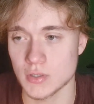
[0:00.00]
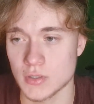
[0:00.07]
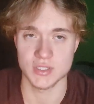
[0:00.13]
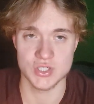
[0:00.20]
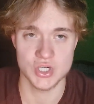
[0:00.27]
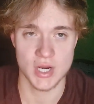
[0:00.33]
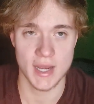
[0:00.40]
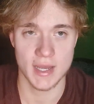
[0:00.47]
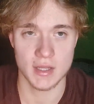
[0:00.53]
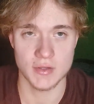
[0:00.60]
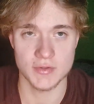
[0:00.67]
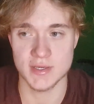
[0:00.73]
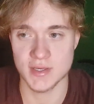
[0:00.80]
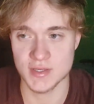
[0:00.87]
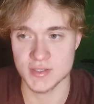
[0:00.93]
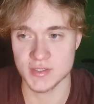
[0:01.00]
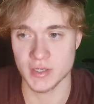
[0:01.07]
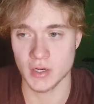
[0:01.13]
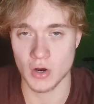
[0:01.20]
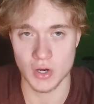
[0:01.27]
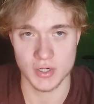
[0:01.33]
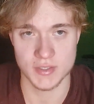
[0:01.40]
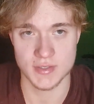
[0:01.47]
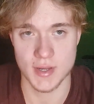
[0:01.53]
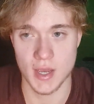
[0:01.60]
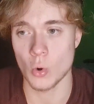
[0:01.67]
the child is an archetype,